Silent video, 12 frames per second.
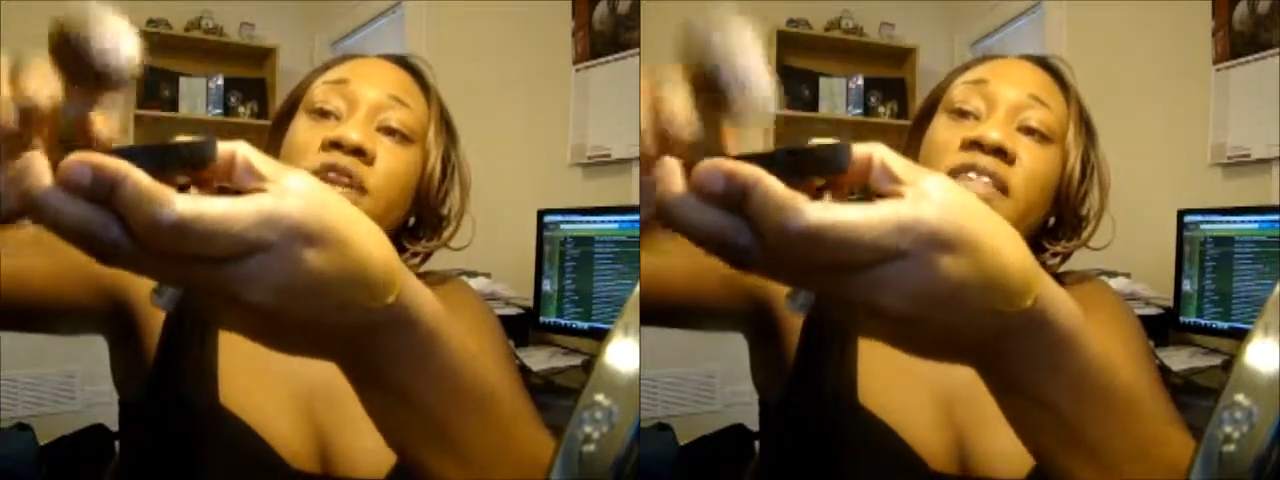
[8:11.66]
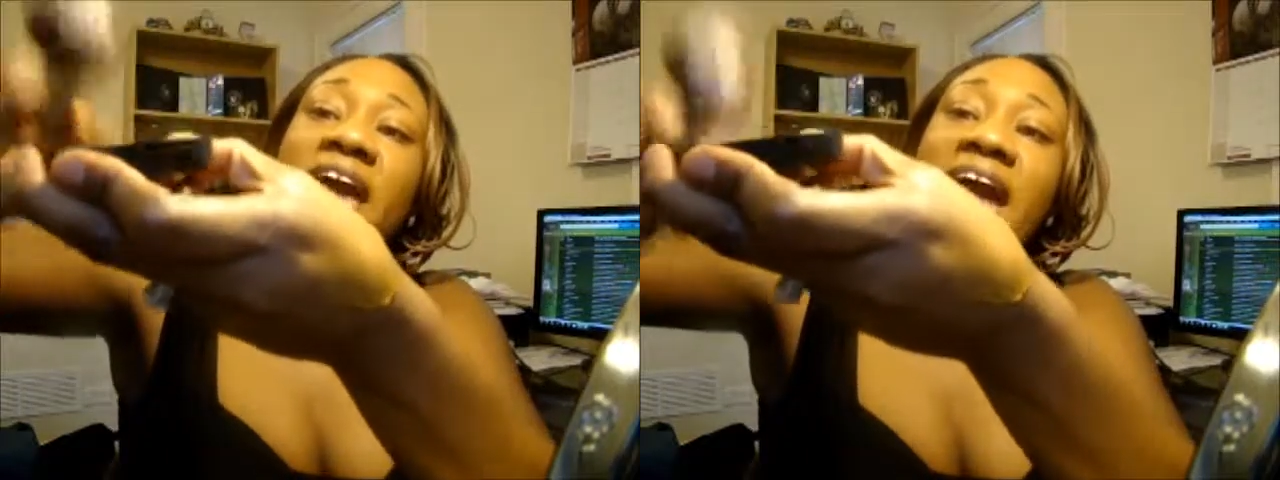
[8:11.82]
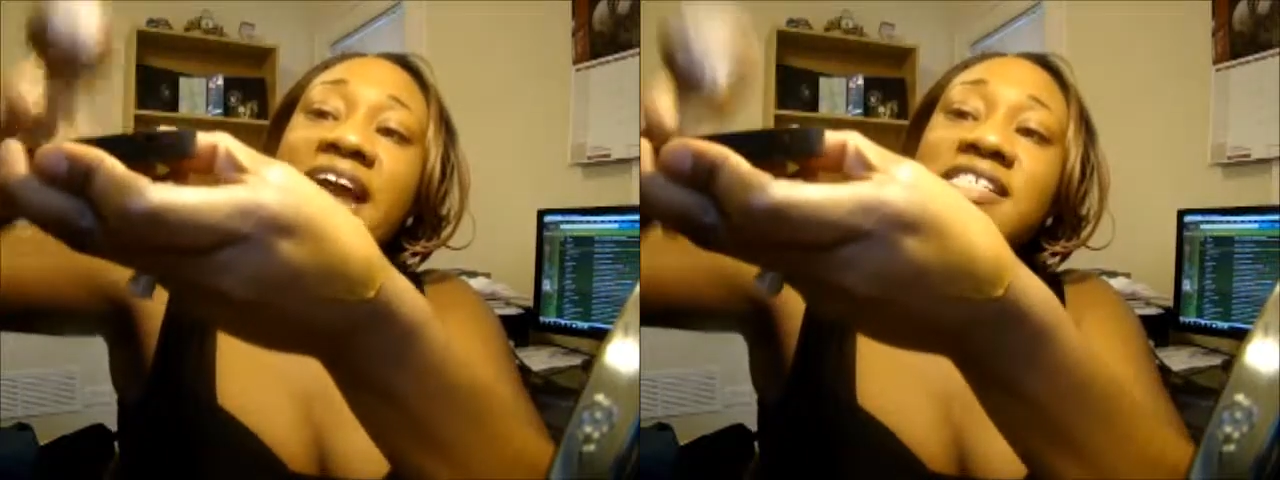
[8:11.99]
the
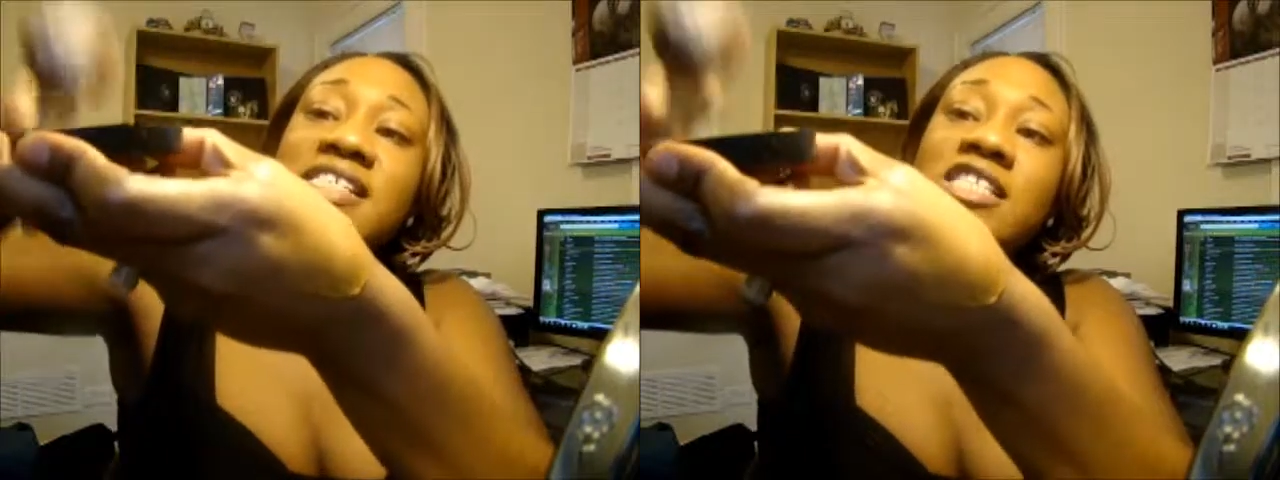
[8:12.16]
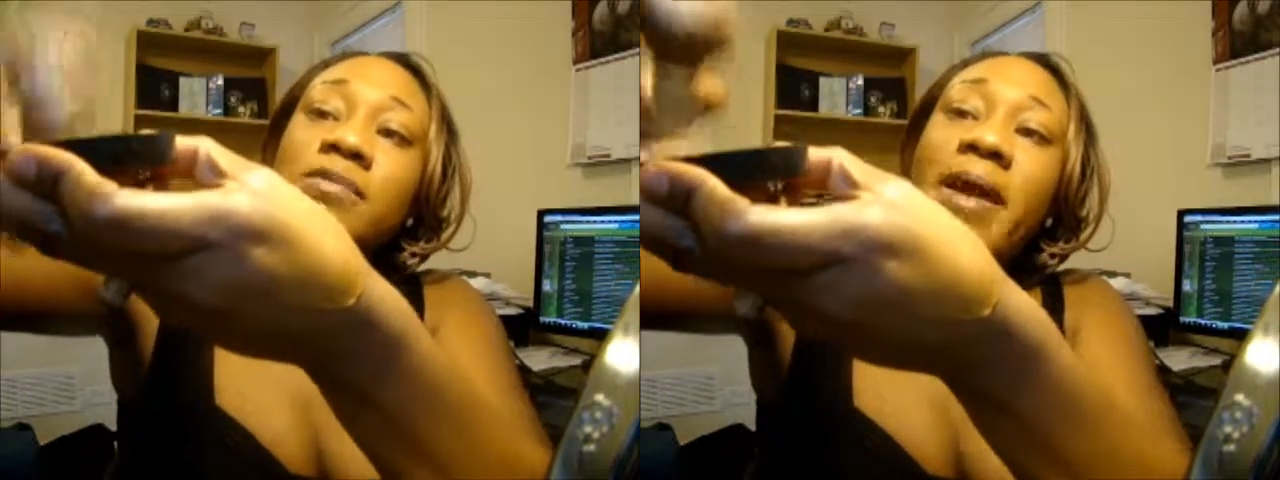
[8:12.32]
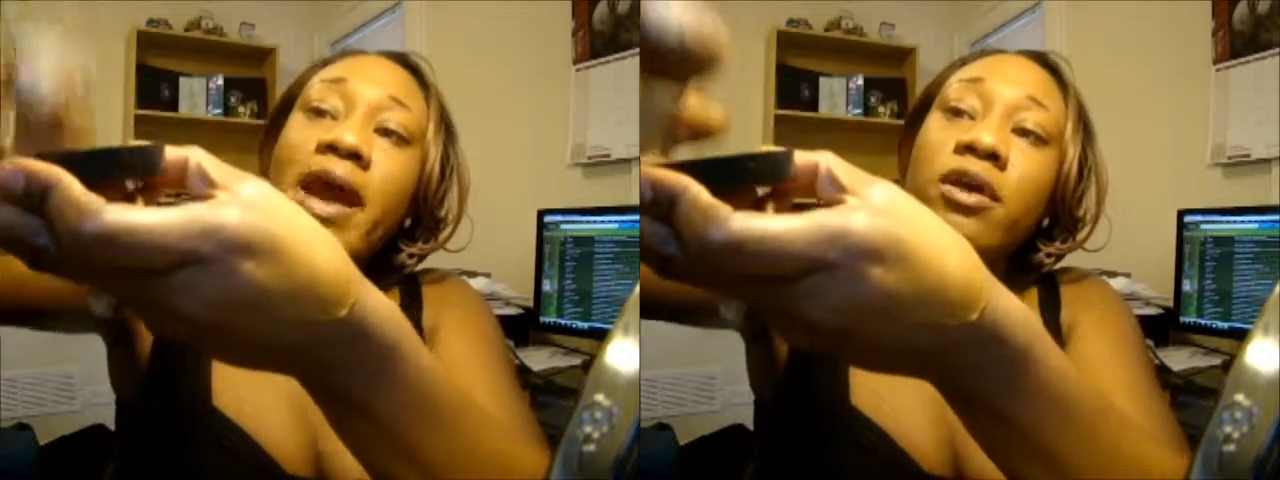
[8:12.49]
excess
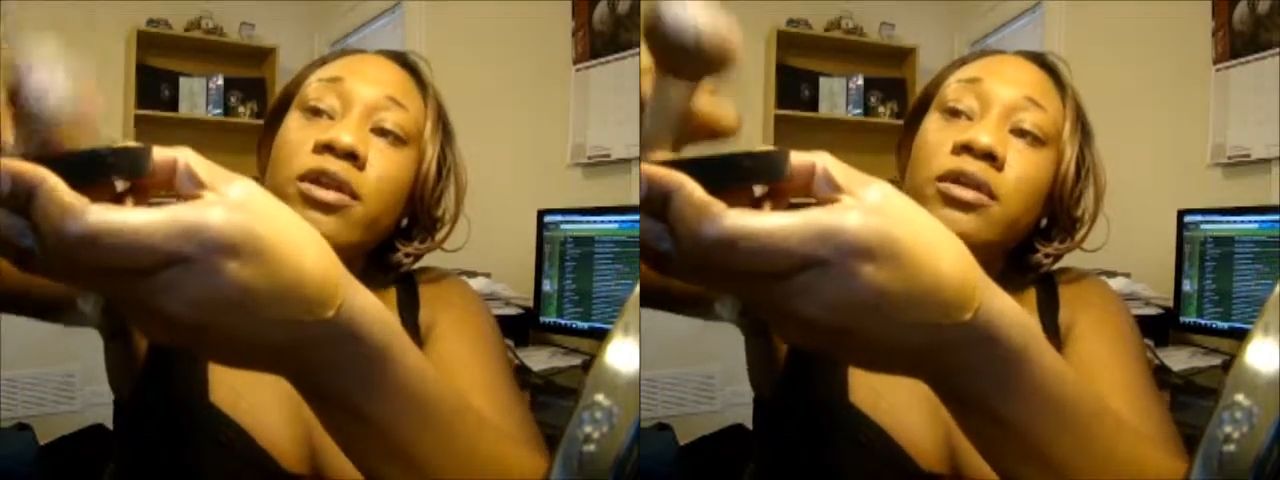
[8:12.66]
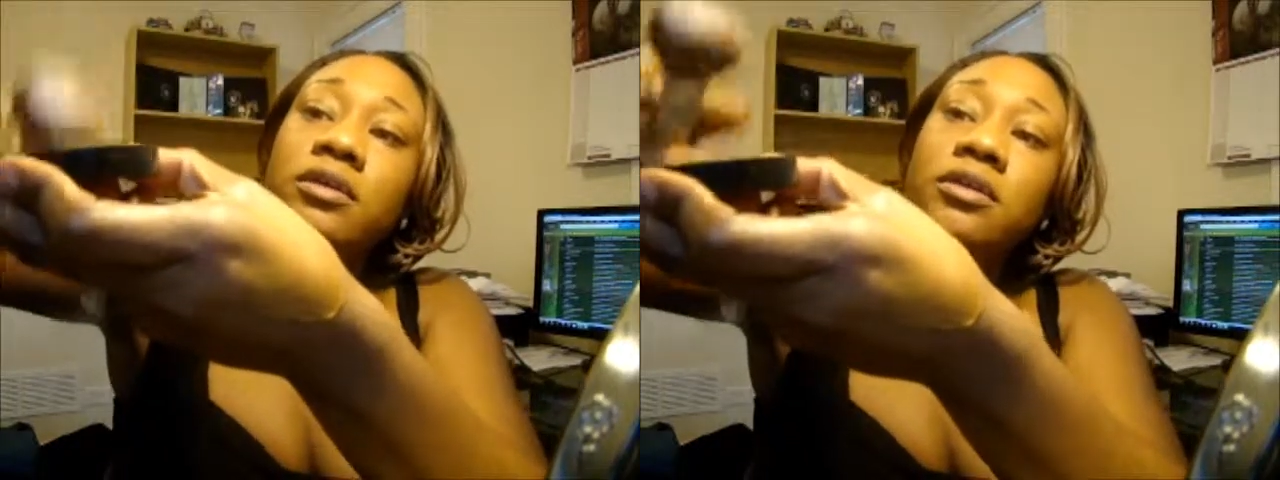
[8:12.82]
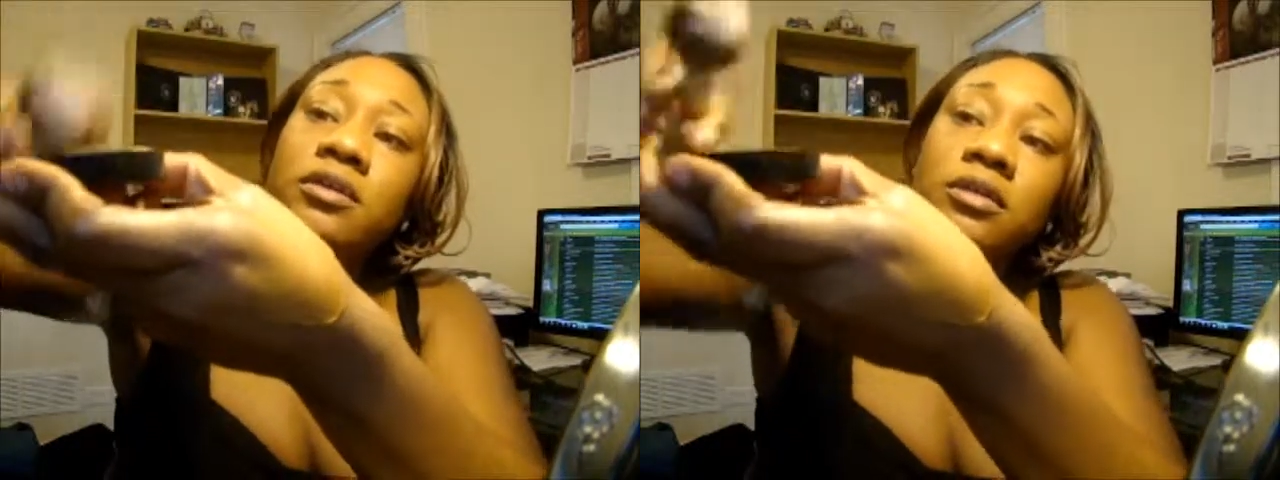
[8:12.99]
powder
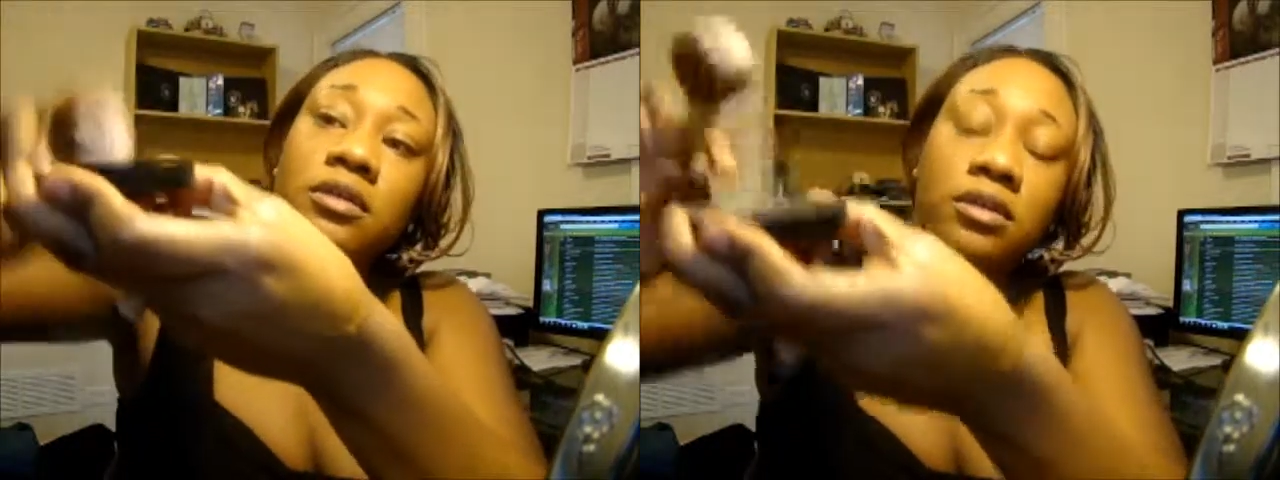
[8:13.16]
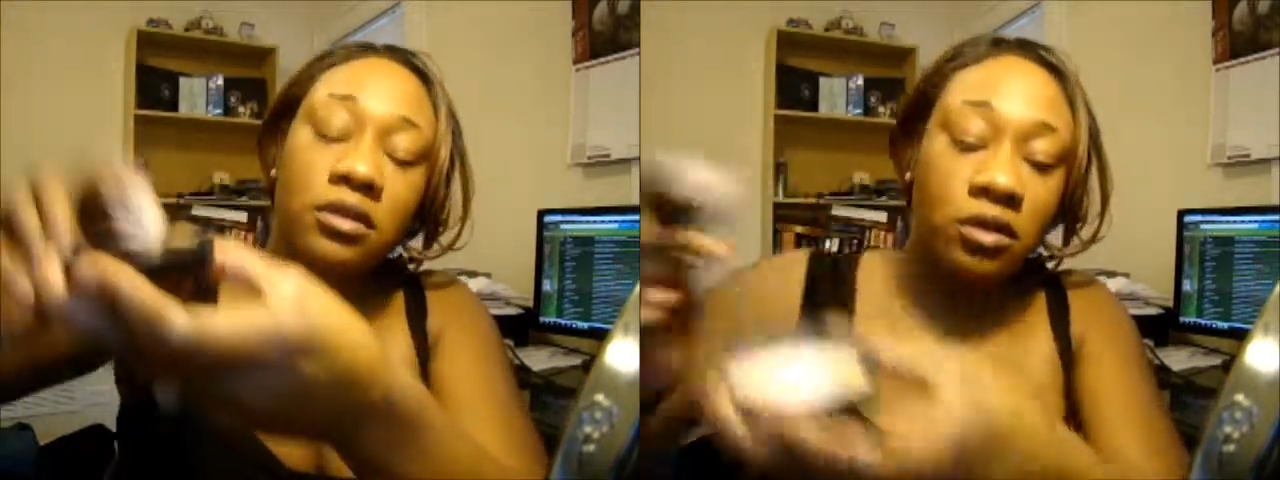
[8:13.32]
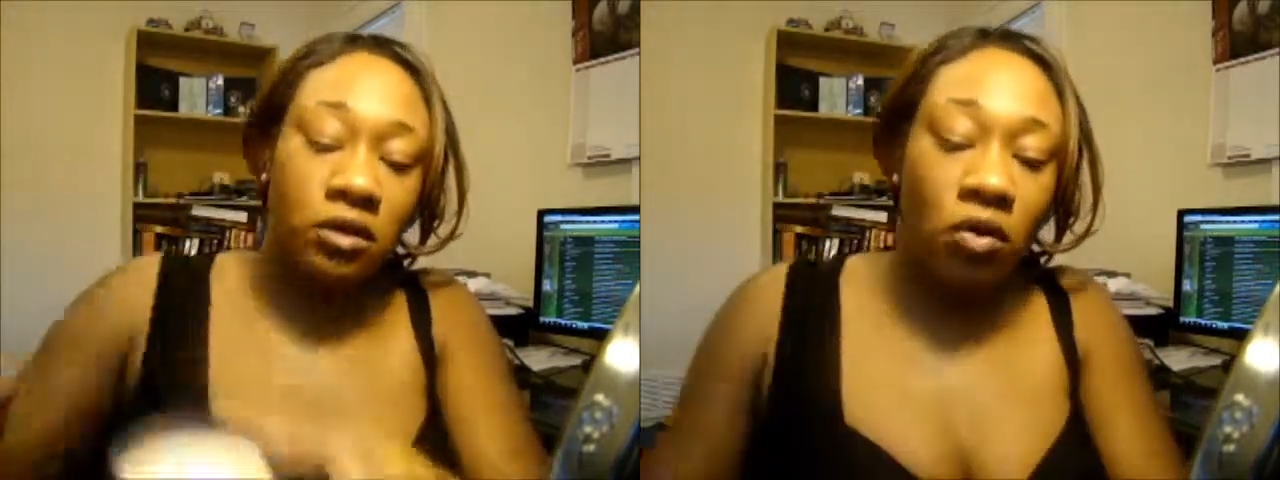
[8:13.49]

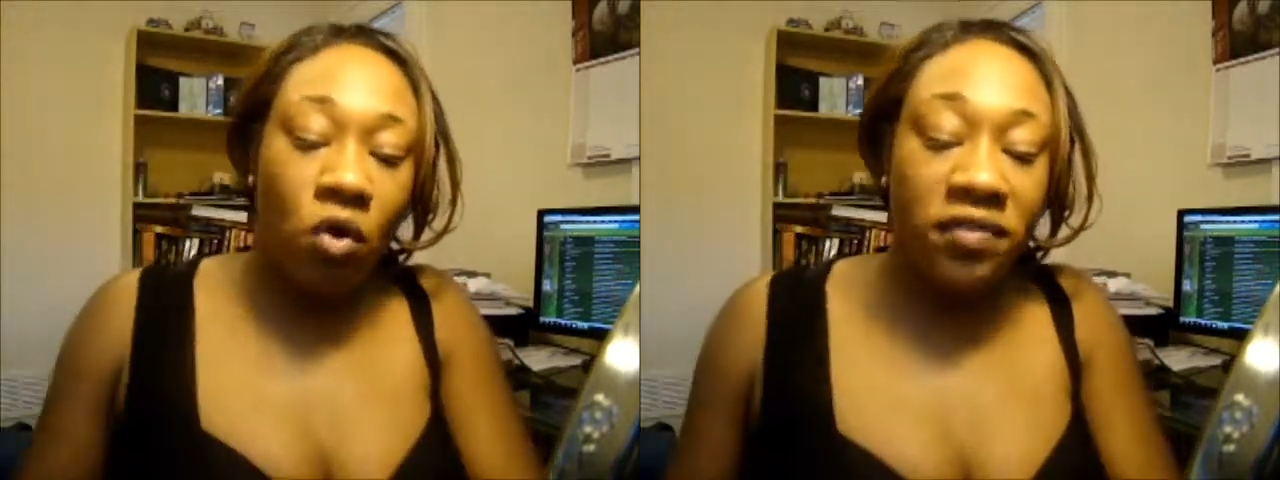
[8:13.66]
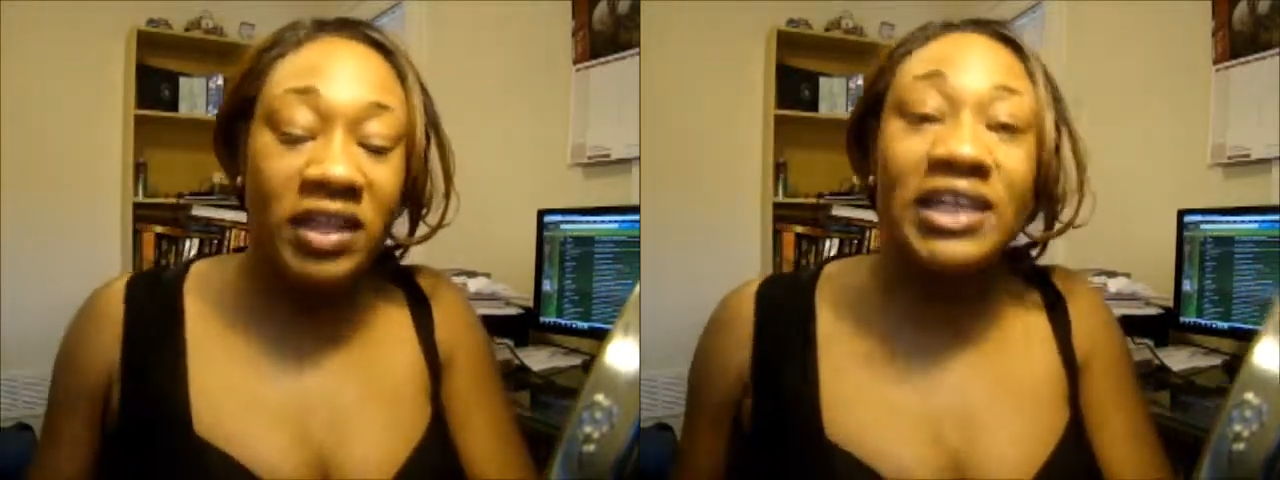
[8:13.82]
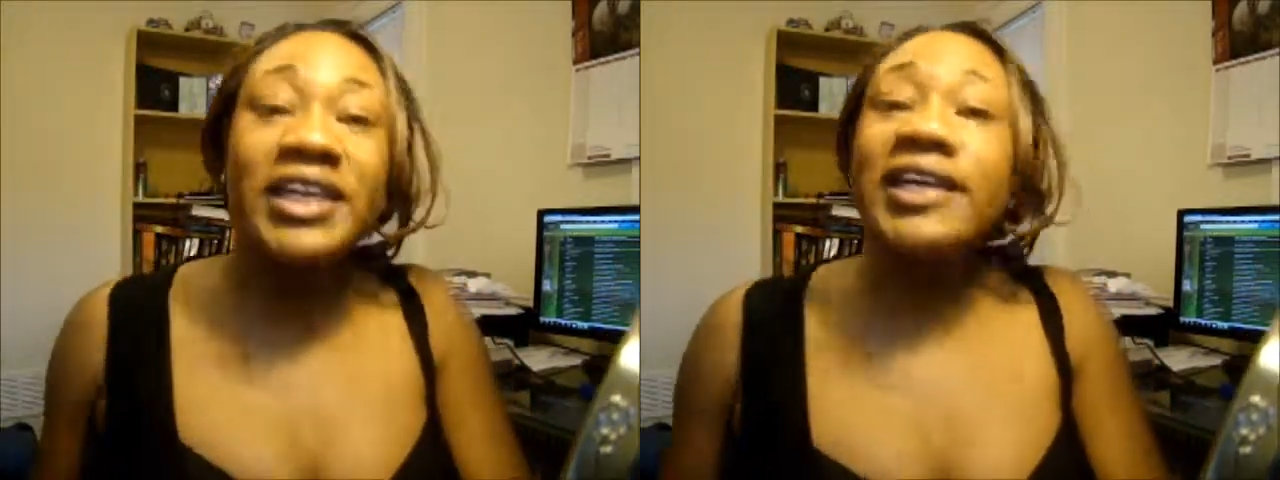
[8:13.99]
on
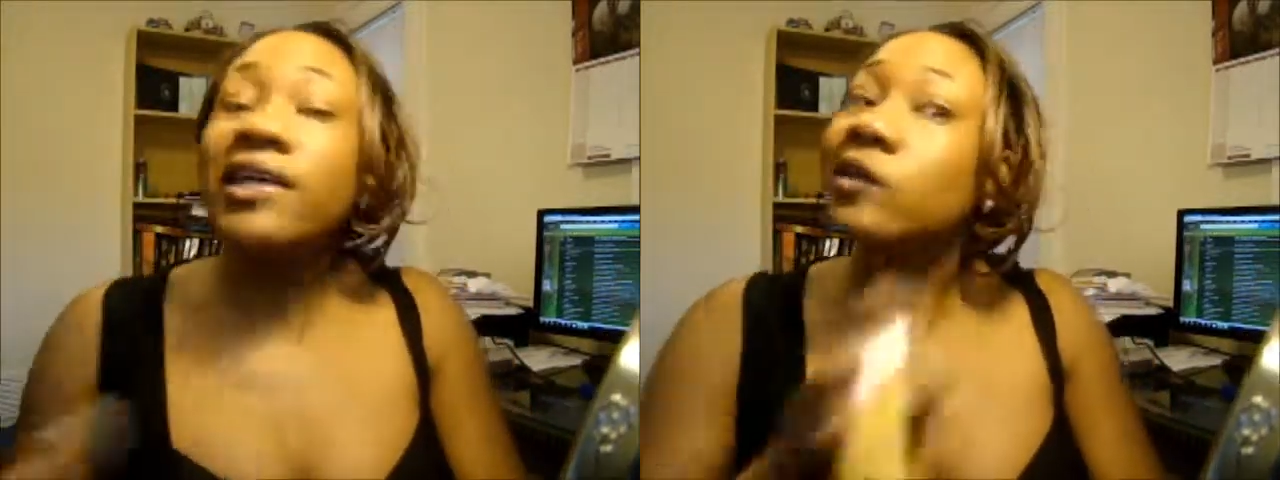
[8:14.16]
the lid.